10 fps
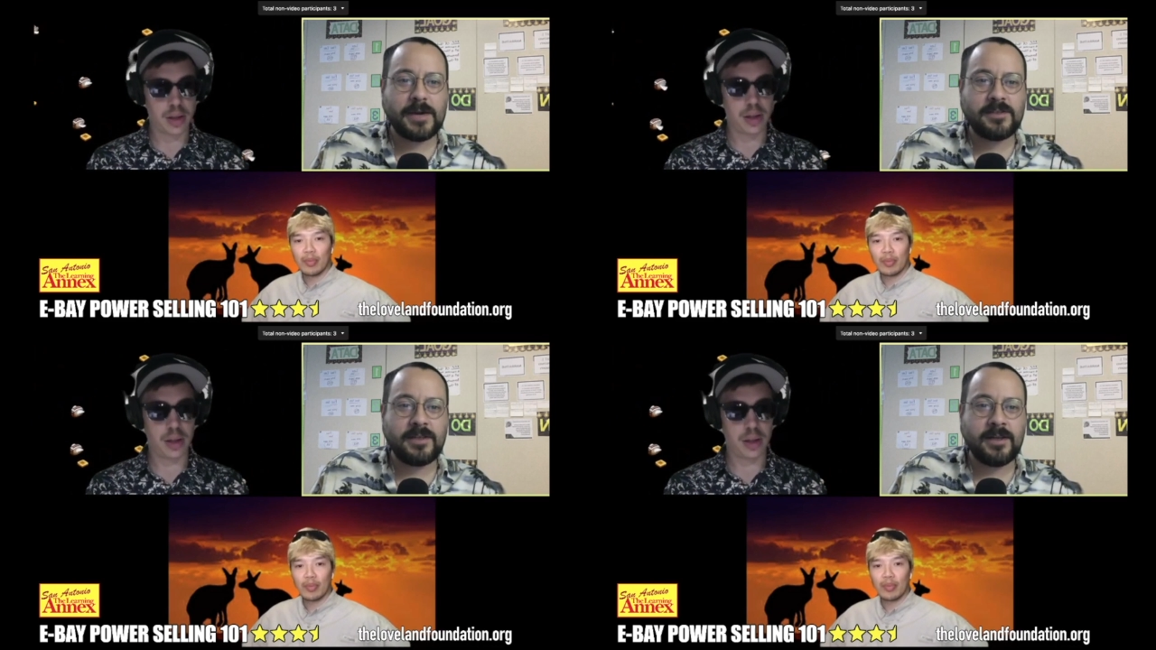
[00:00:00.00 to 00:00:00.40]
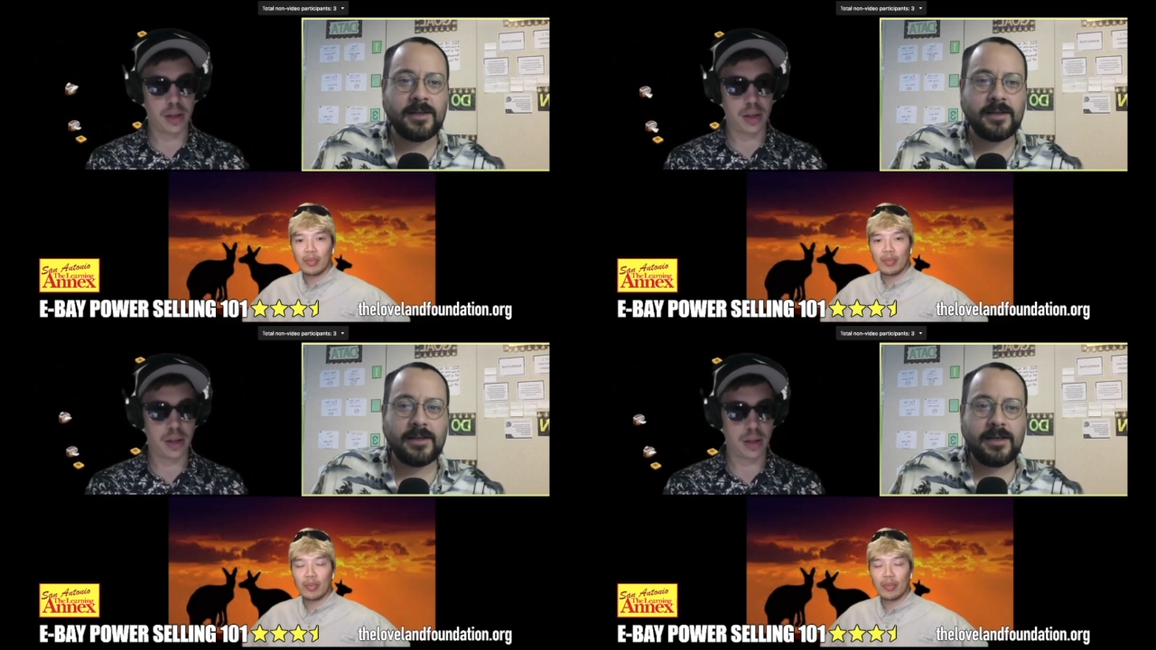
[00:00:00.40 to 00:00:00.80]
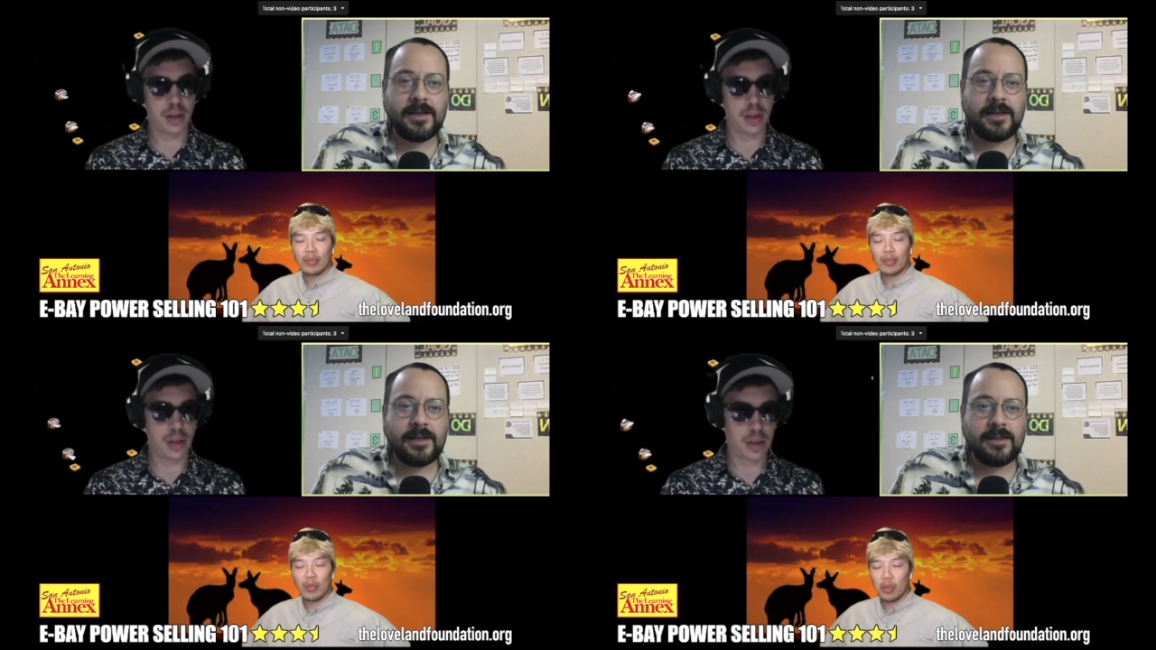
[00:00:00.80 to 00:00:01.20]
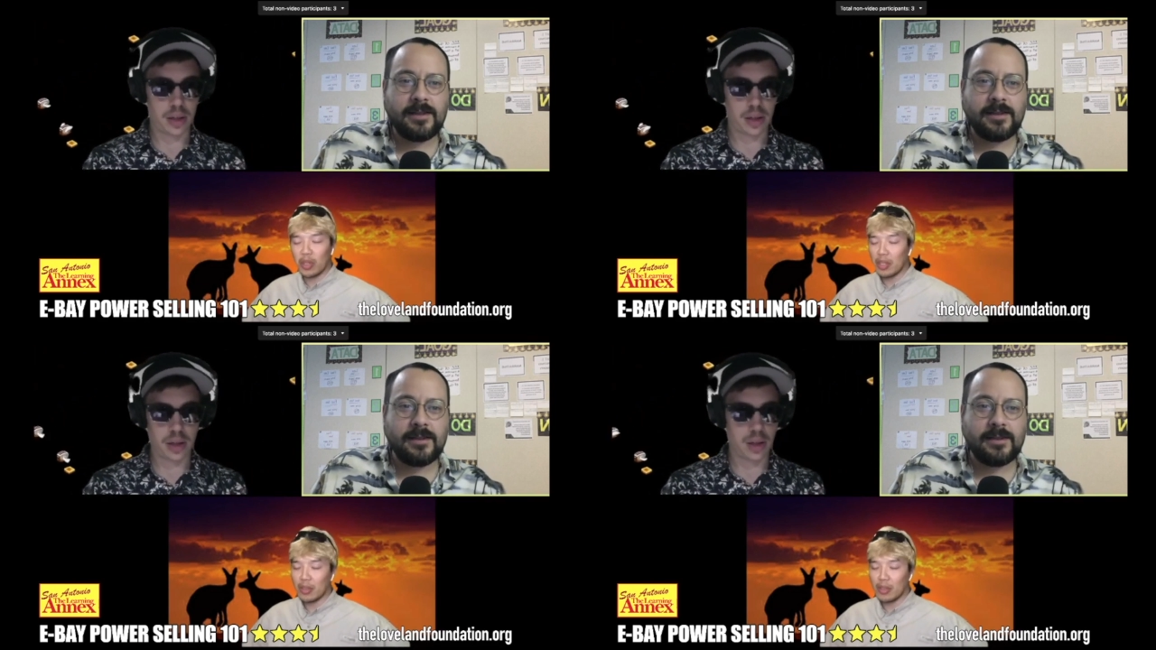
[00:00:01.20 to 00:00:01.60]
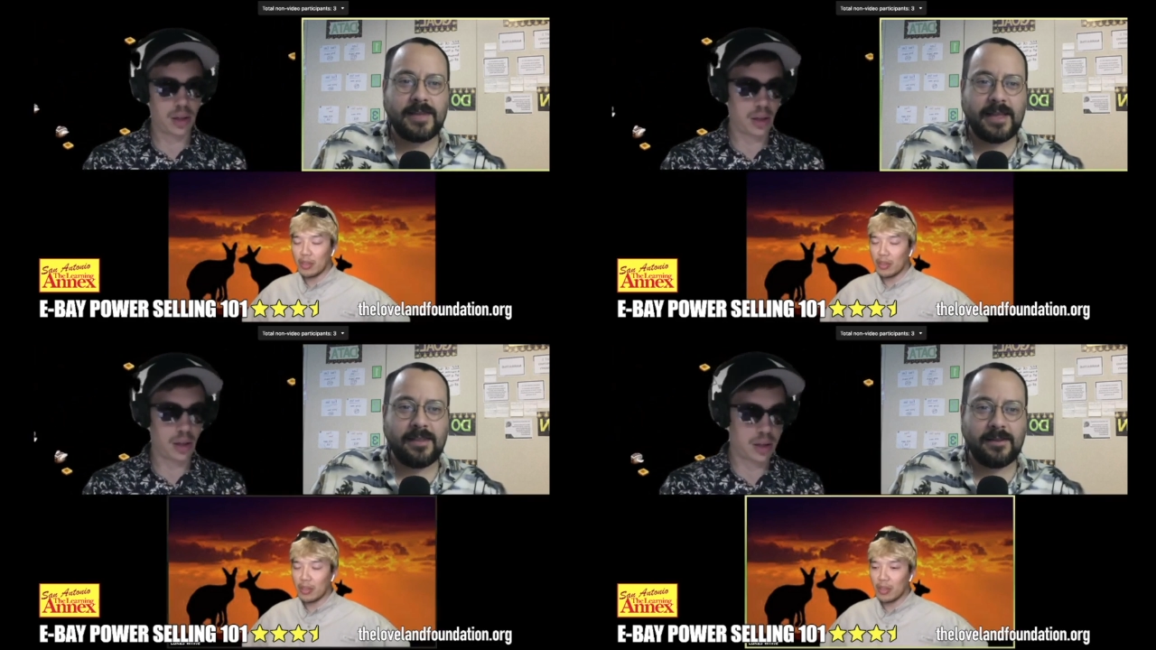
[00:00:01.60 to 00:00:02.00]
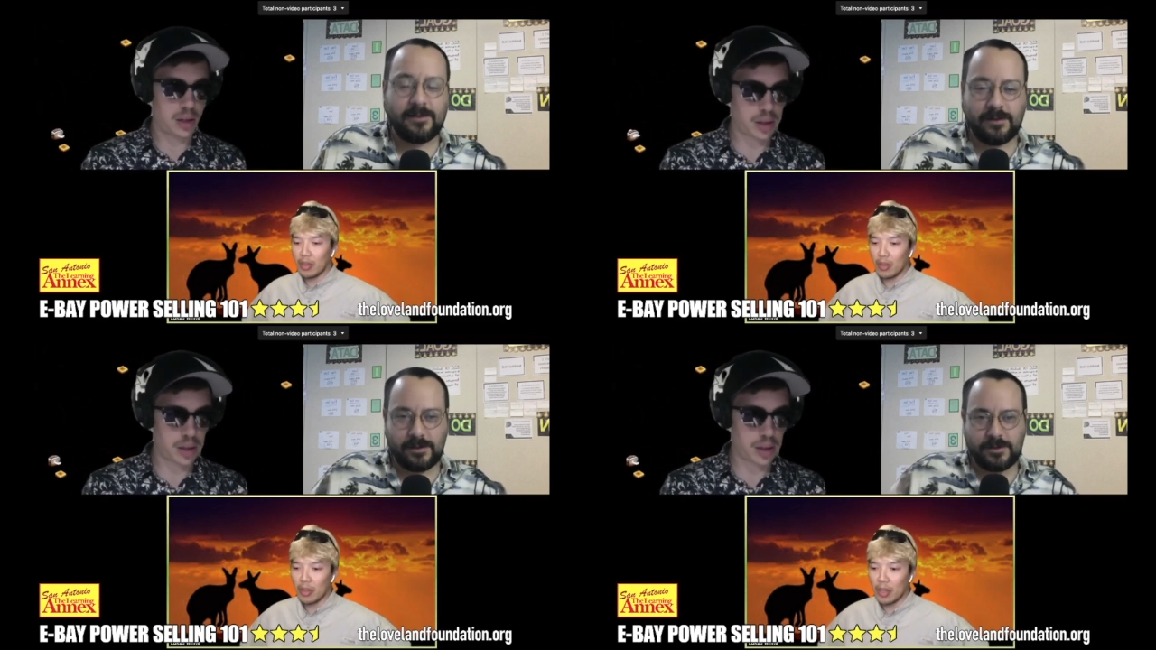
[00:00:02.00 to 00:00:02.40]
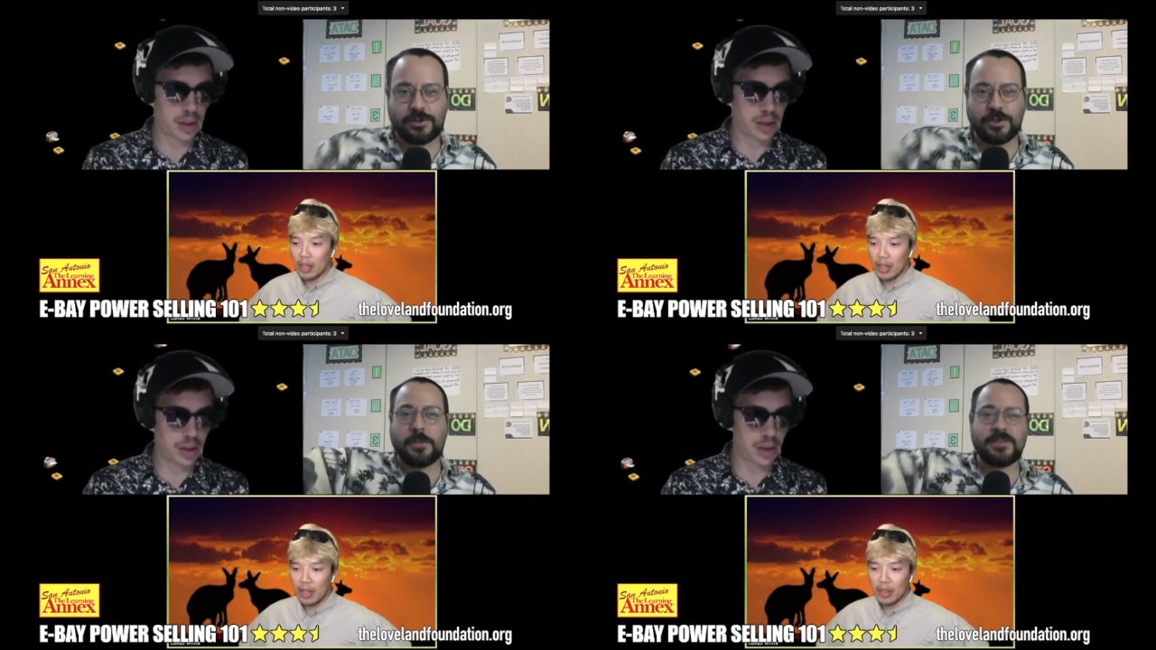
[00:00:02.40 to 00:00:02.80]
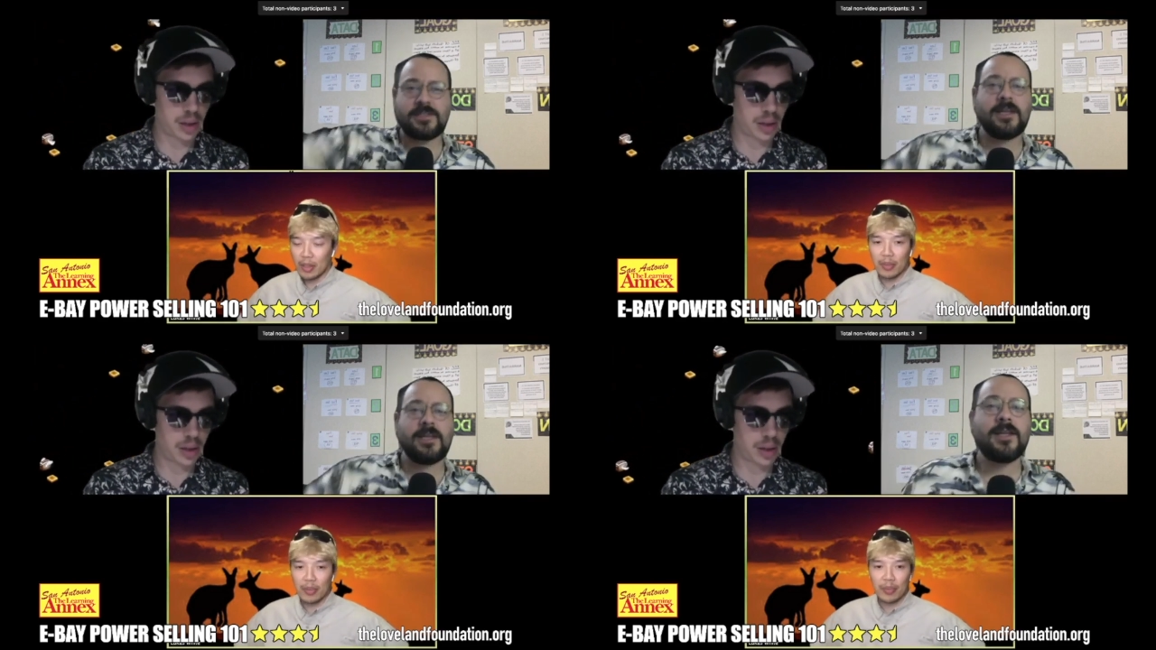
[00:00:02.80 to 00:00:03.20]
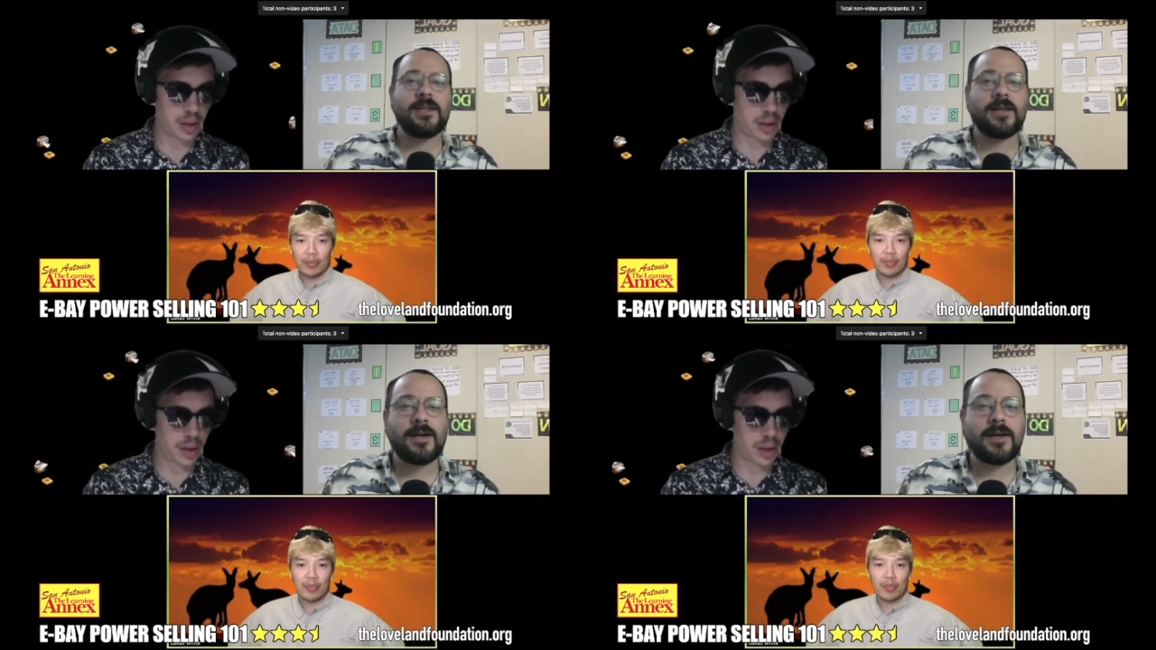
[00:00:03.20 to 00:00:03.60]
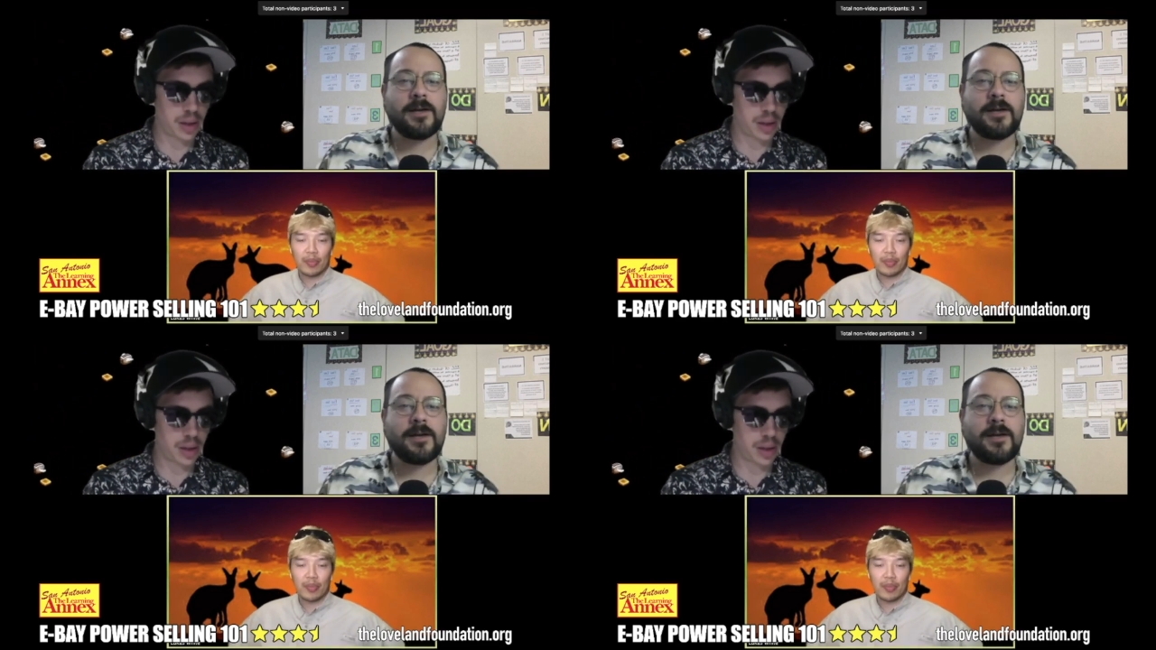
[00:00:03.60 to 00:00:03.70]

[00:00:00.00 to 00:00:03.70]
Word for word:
Speaker 1: did that wow. superseded uh,